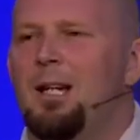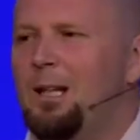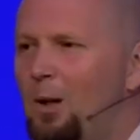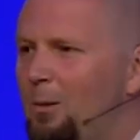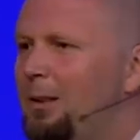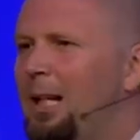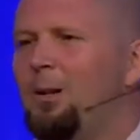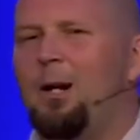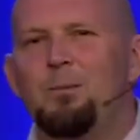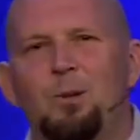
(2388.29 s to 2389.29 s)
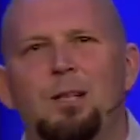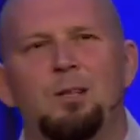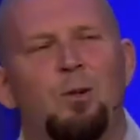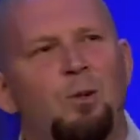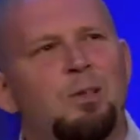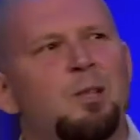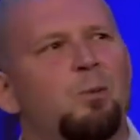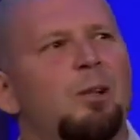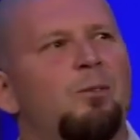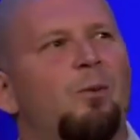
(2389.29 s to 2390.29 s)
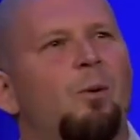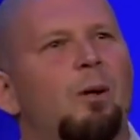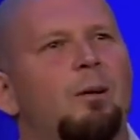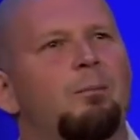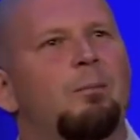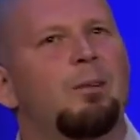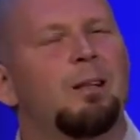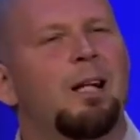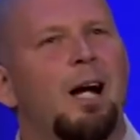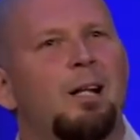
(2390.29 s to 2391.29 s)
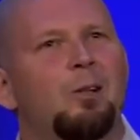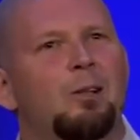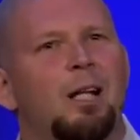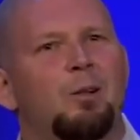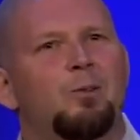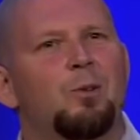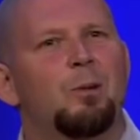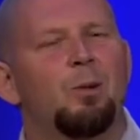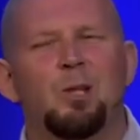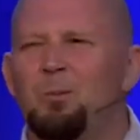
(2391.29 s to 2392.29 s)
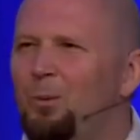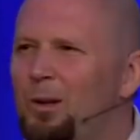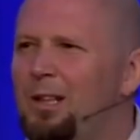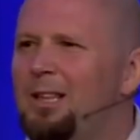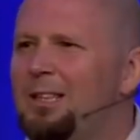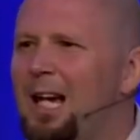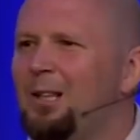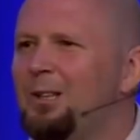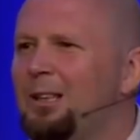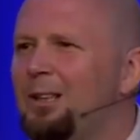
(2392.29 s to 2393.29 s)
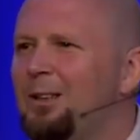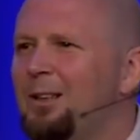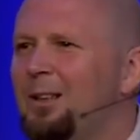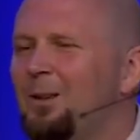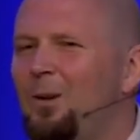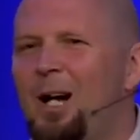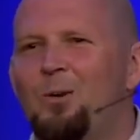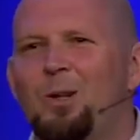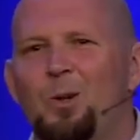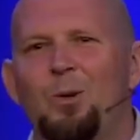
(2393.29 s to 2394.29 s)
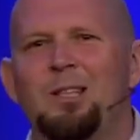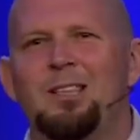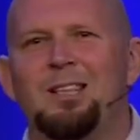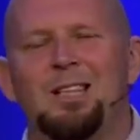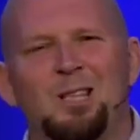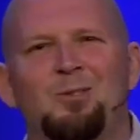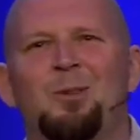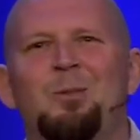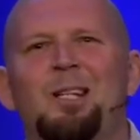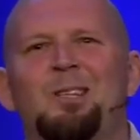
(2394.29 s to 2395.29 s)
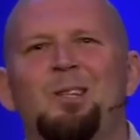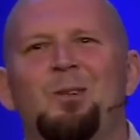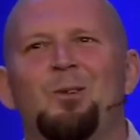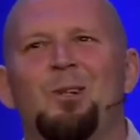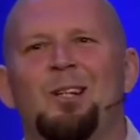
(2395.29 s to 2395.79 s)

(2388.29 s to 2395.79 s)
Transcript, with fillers: You know, later on, I'm doing this. Who's this really for? Kind of looked like it was for someone else, but really it's actually, wow, what a coincidence. This is for me too.